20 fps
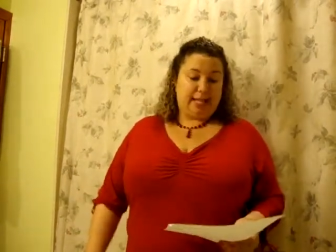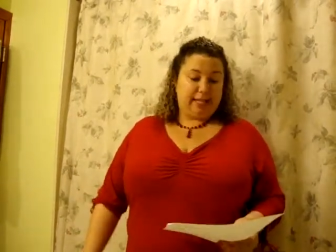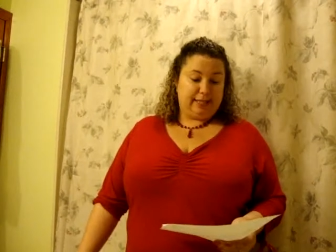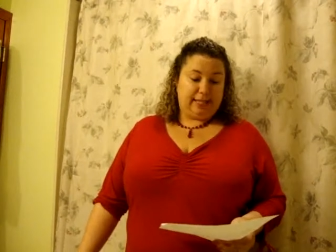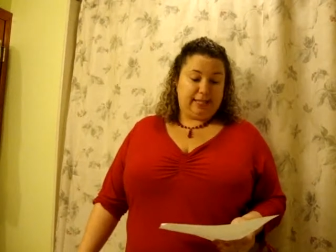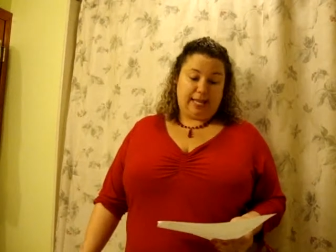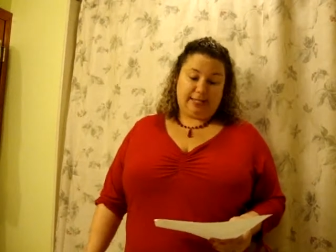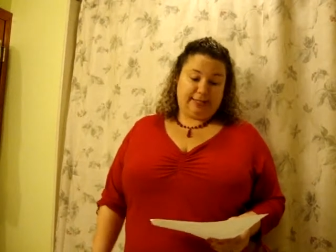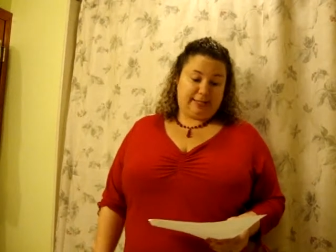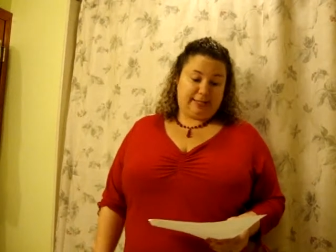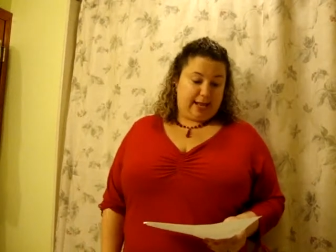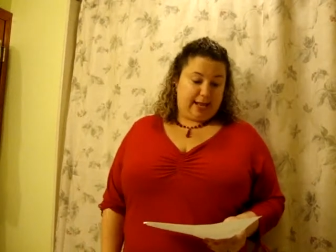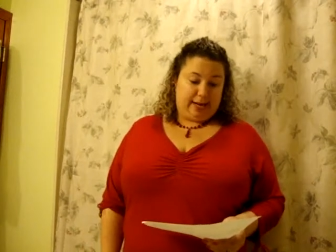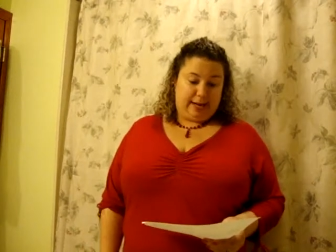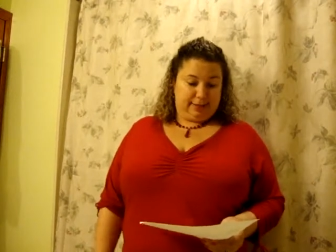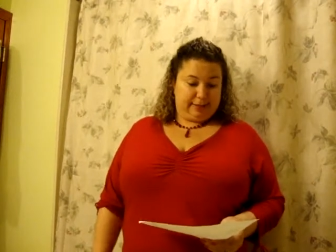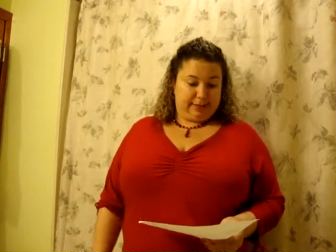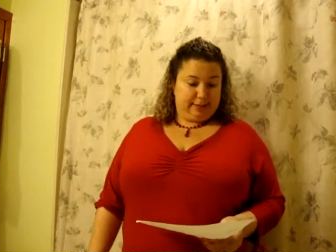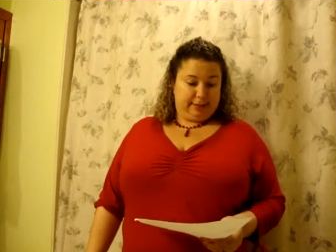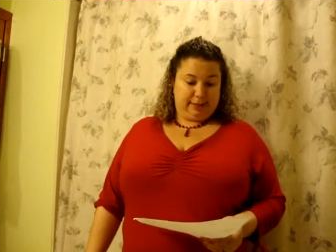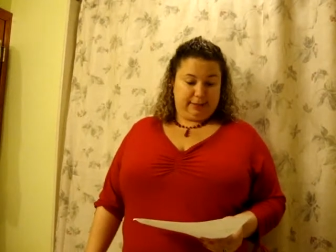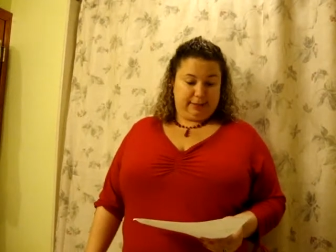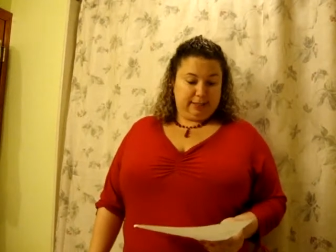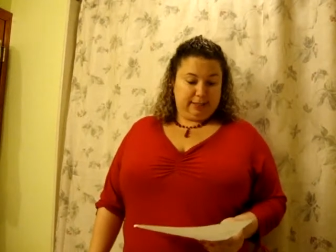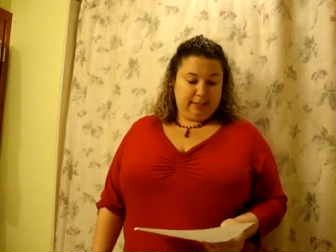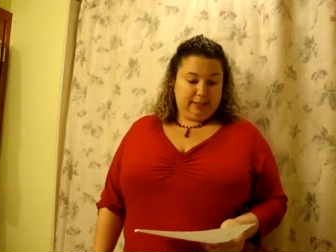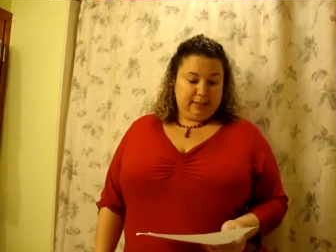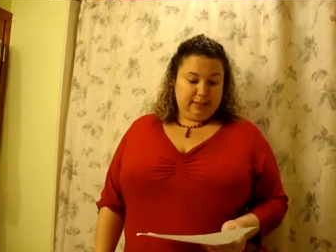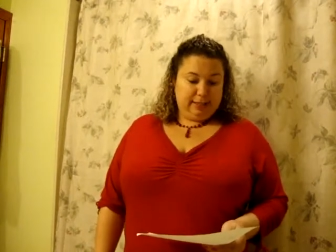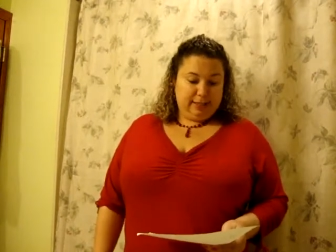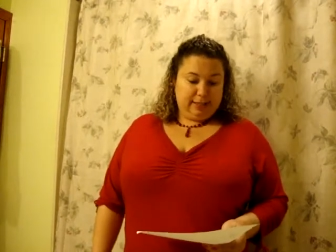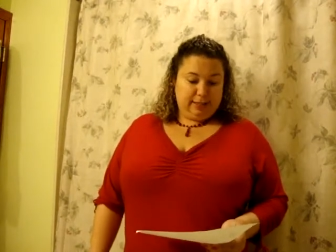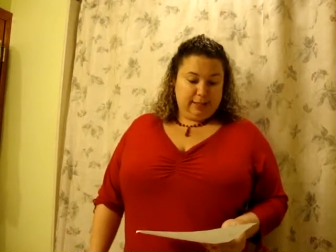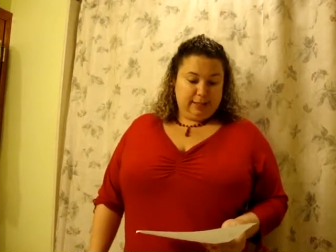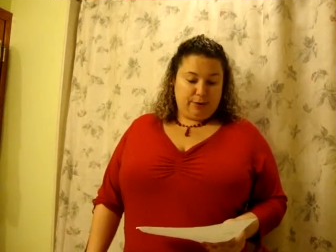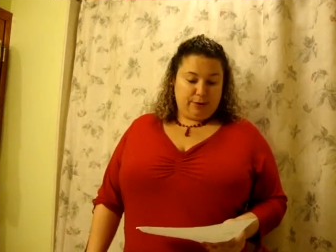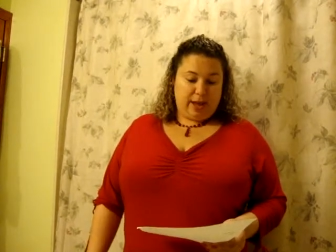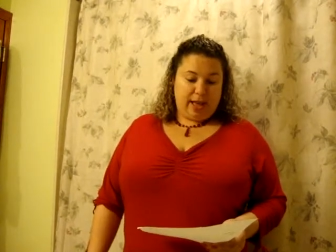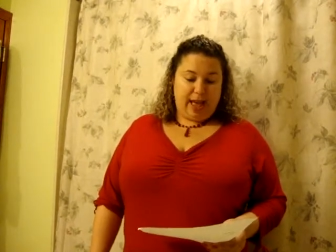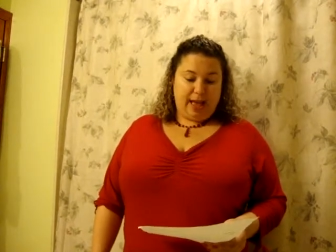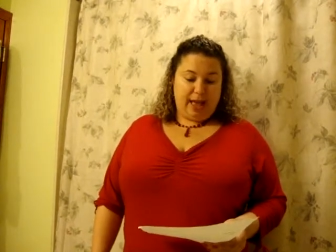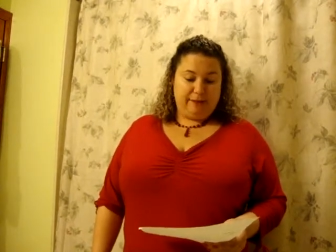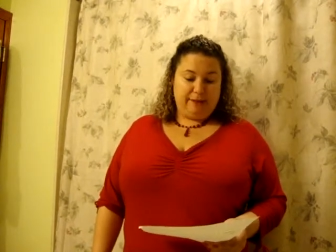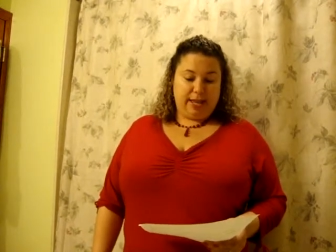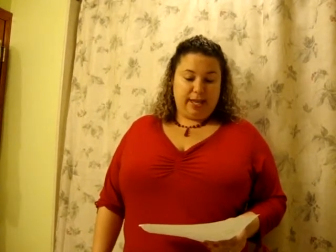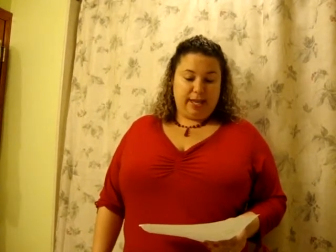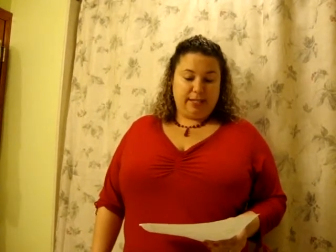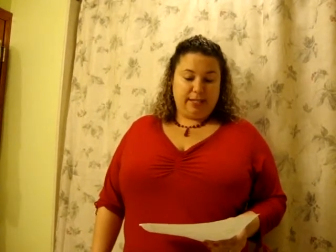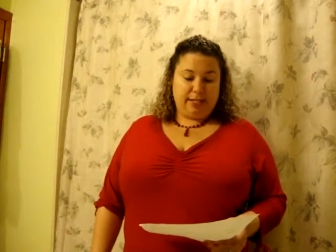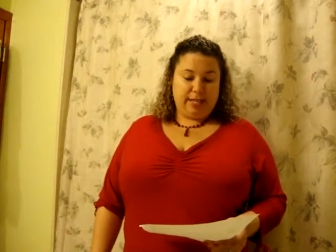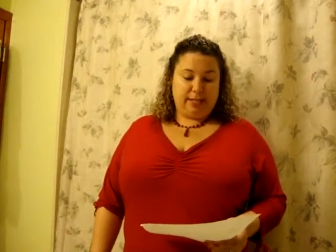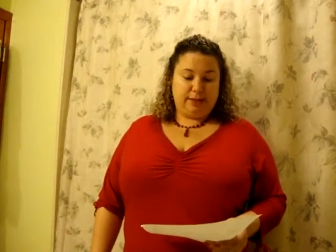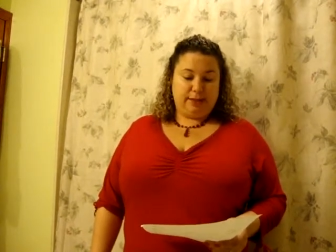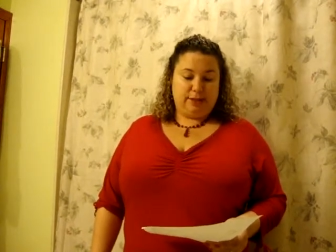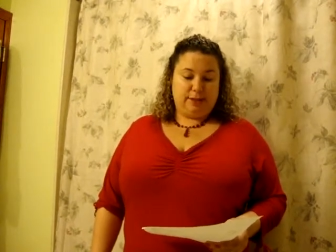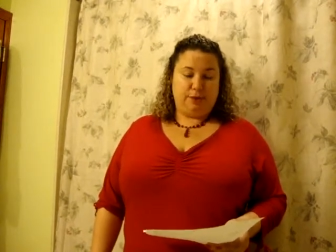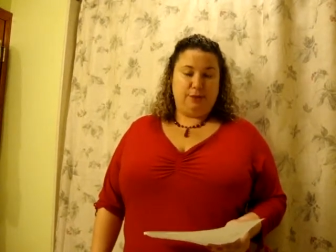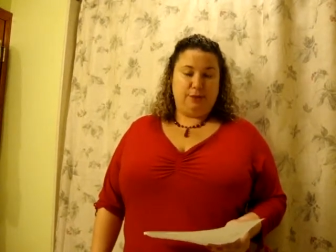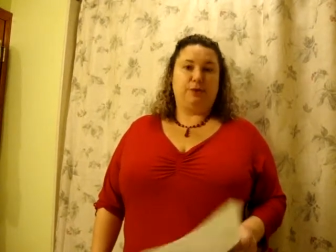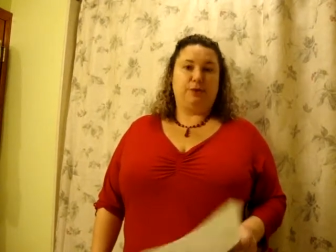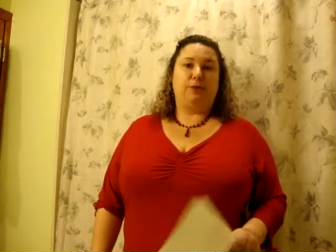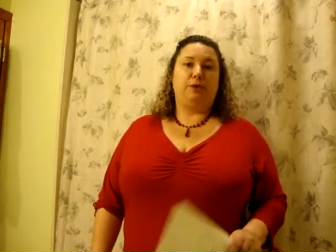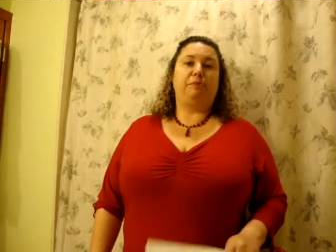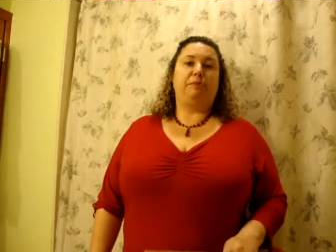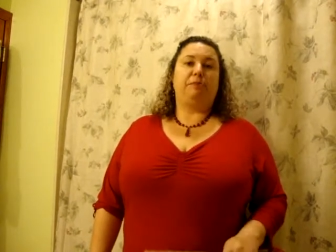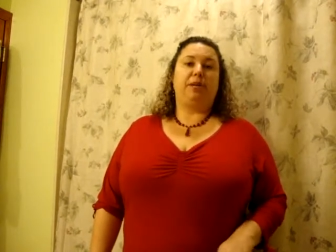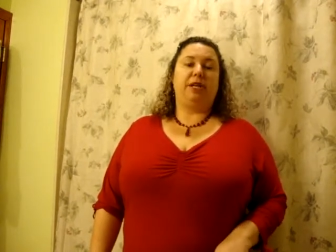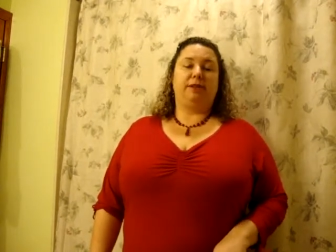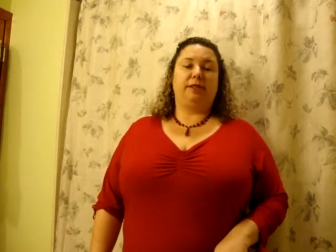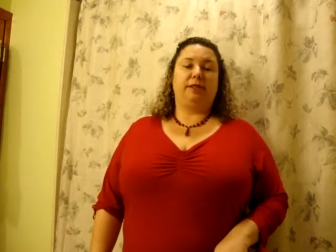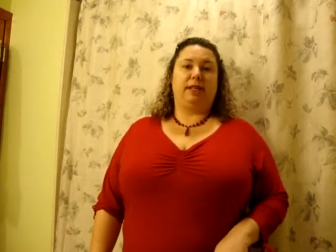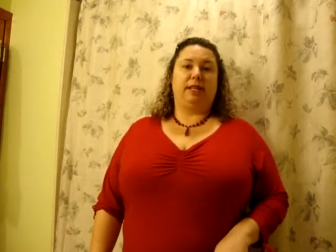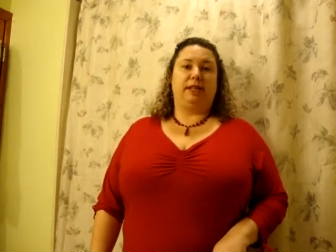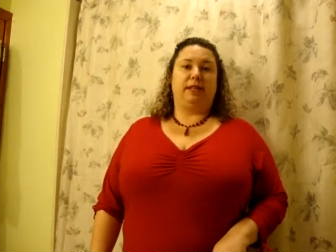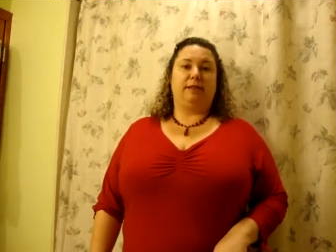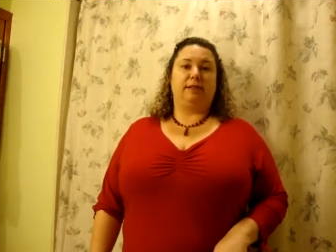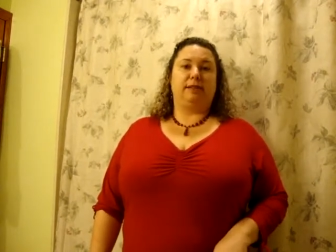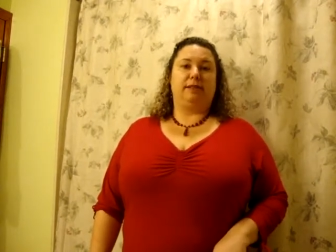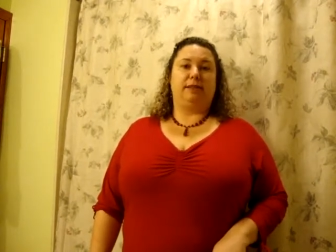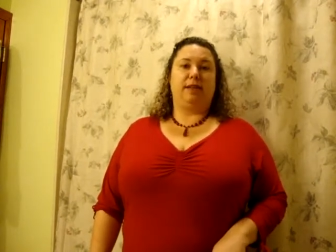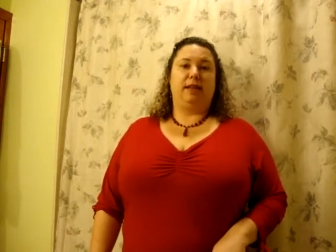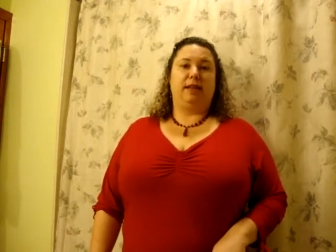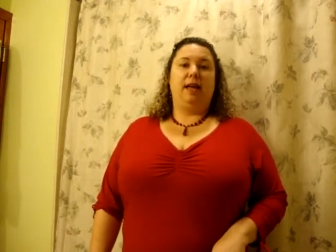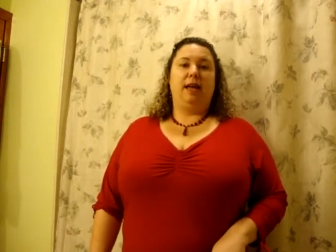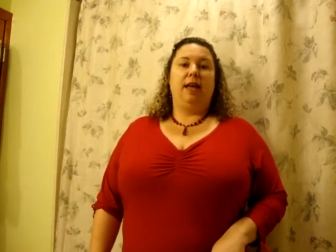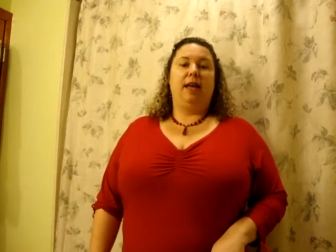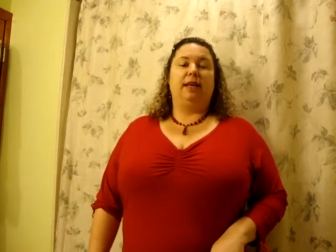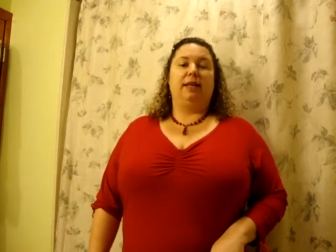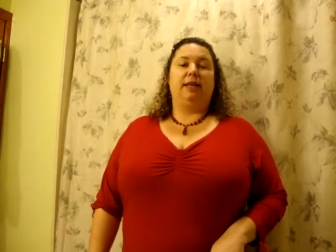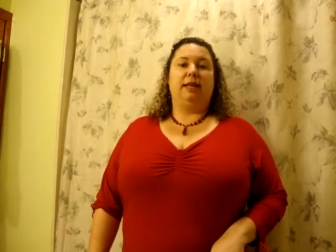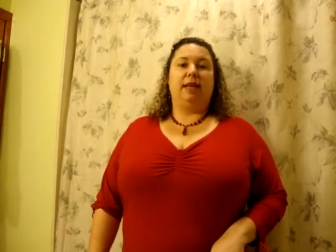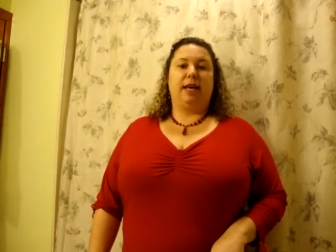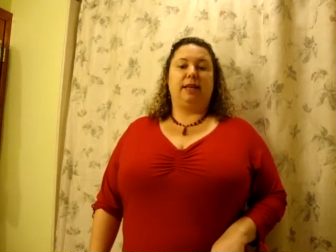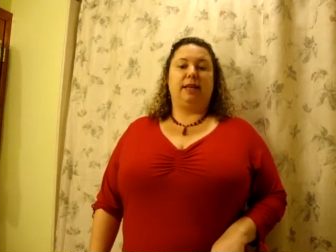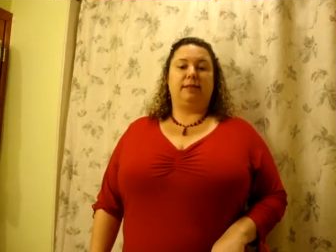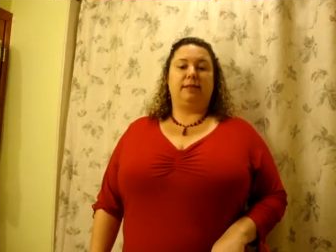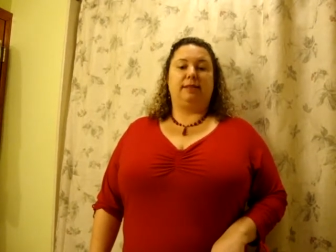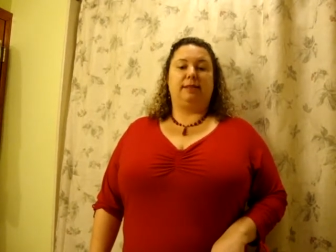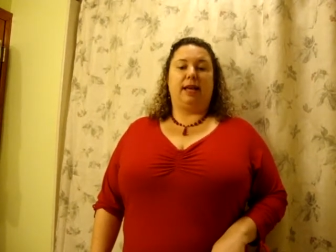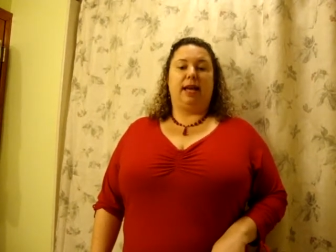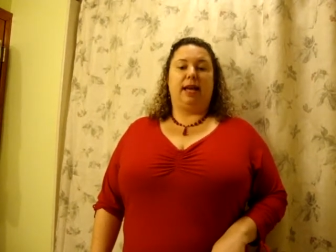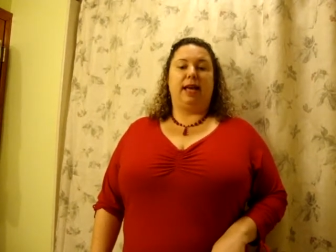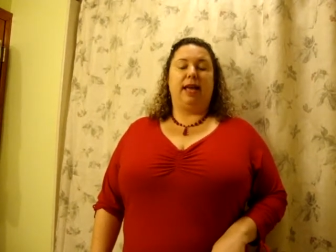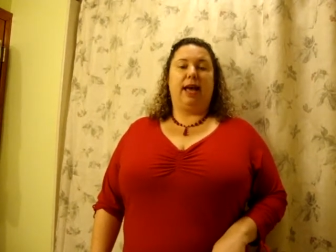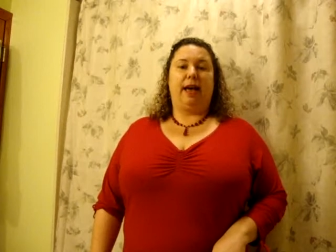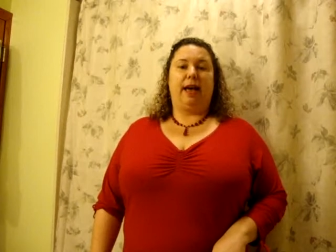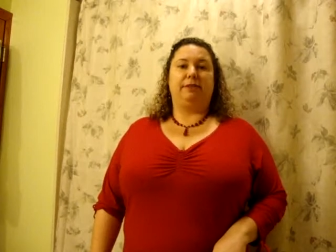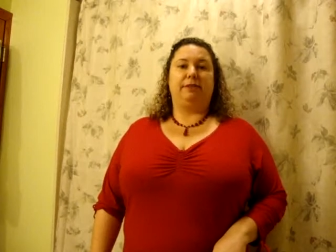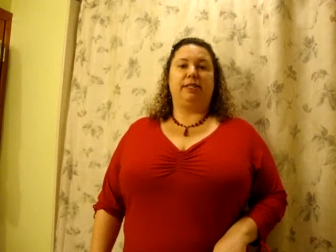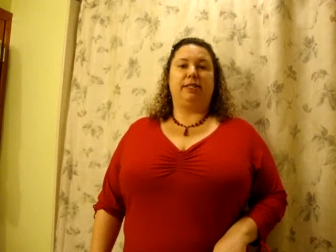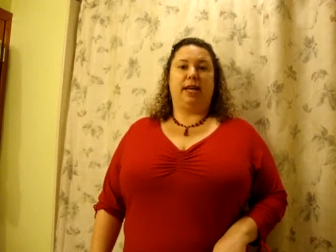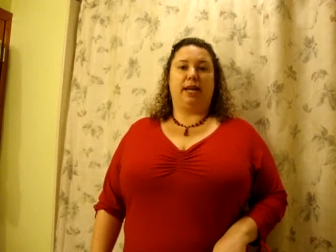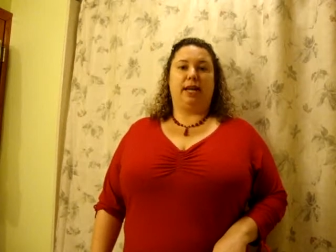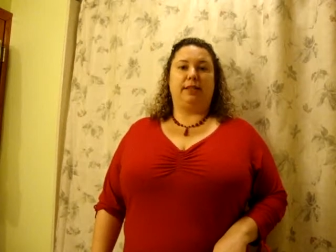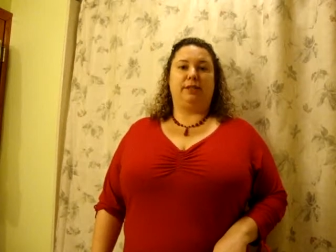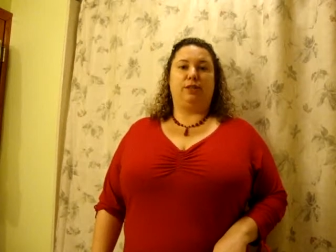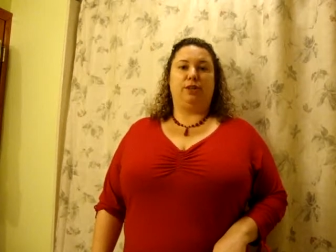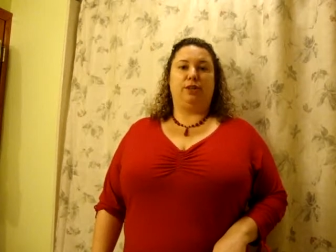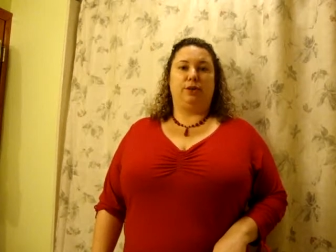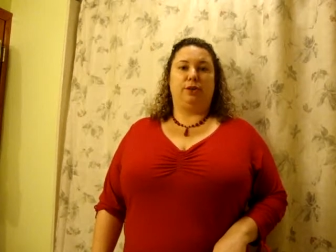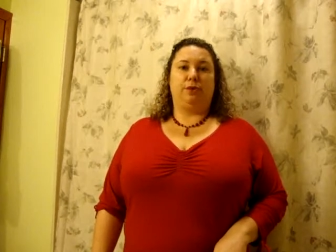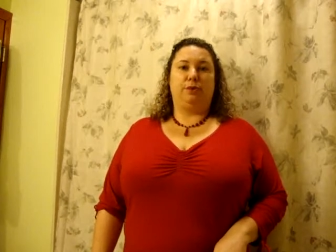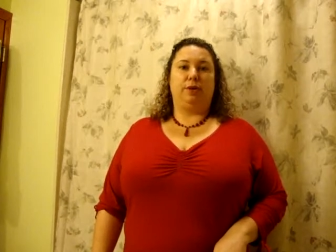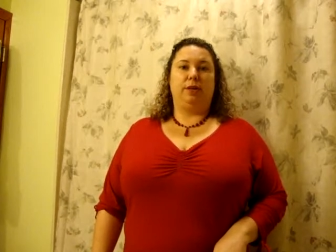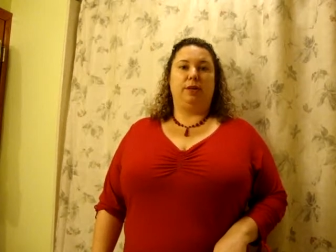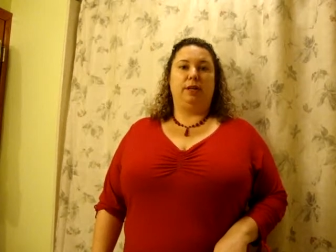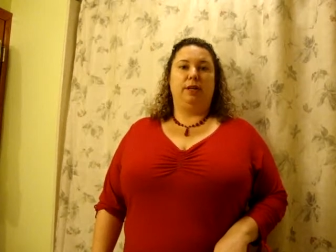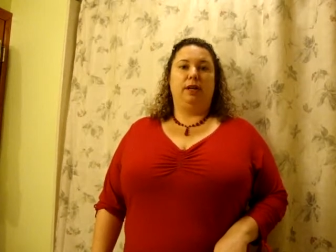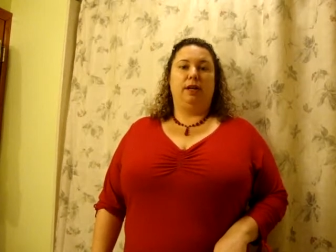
that answer. Do I have any tattoos or piercings? Yes, I have a tattoo.